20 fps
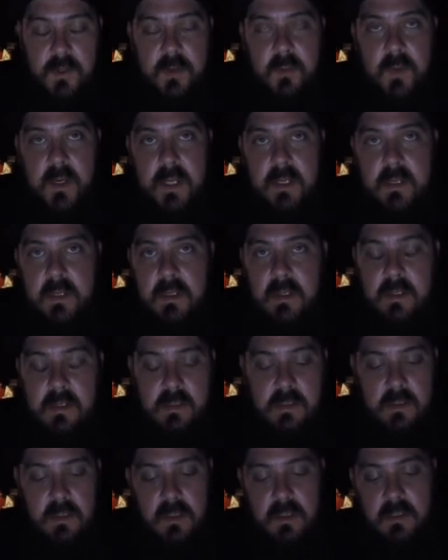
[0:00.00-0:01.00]
your way into the
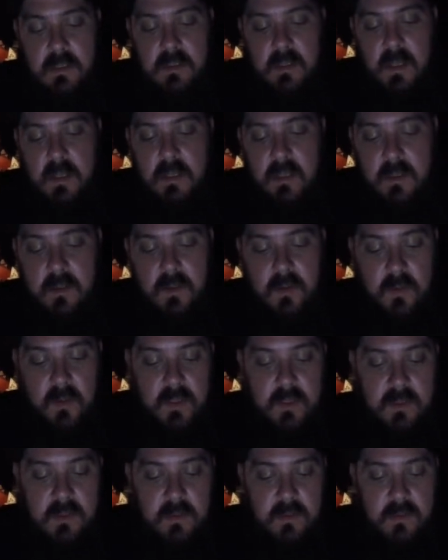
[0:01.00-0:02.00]
ESCs, and then go
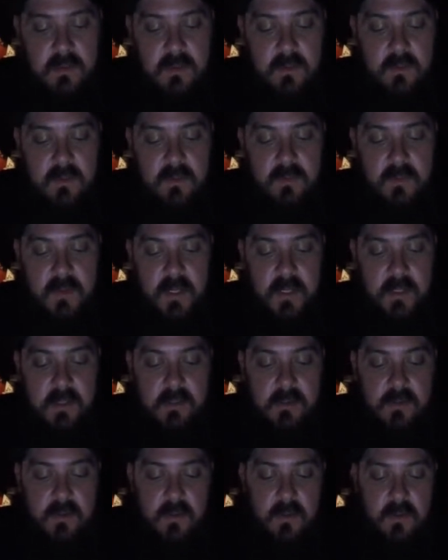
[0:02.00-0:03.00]
into the flight
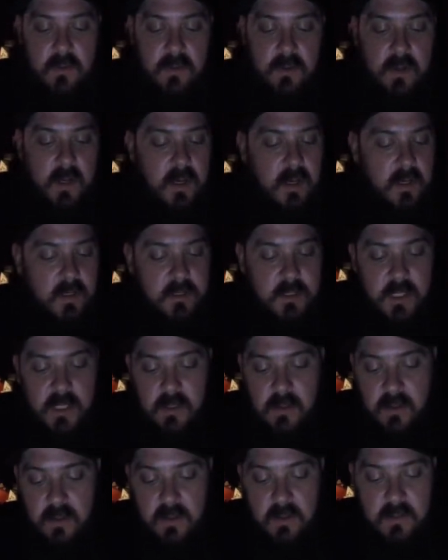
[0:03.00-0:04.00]
controller.
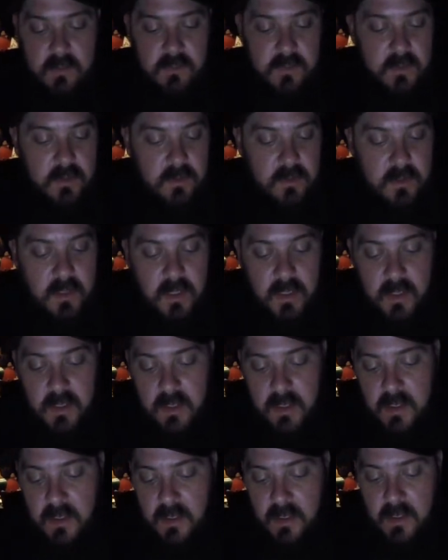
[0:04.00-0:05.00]
Check all of your
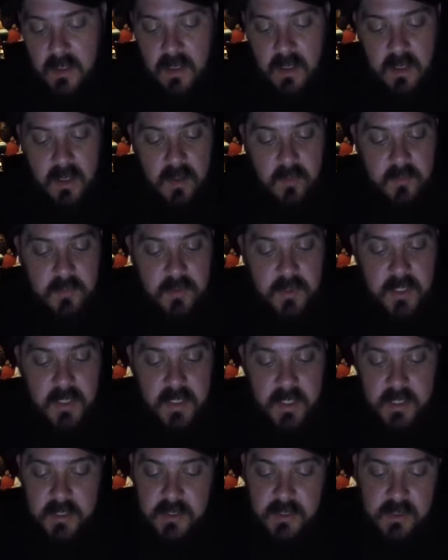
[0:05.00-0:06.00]

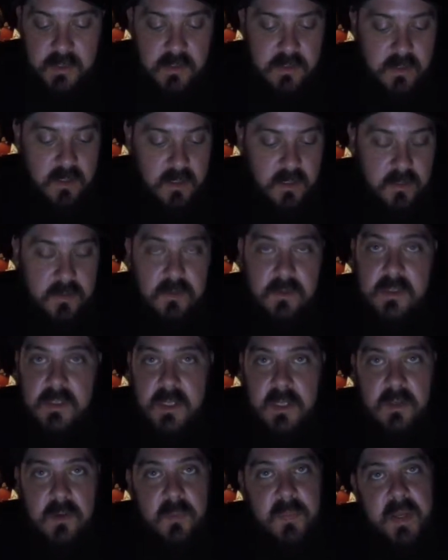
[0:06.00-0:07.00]
connections on your
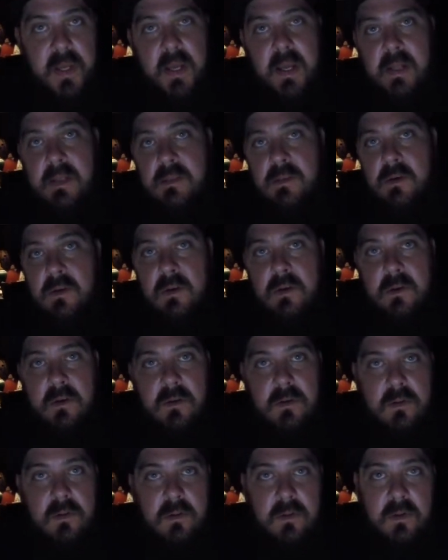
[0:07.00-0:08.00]
signal pads,
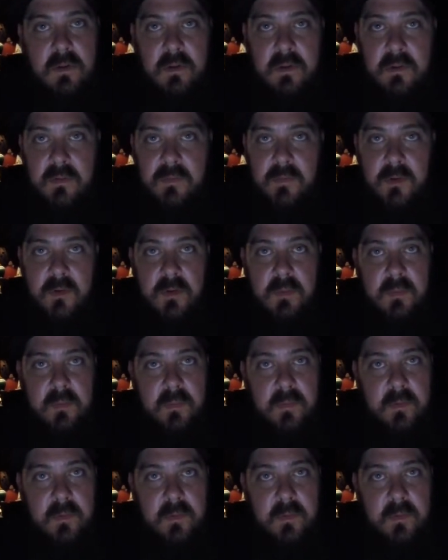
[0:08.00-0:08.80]
all of your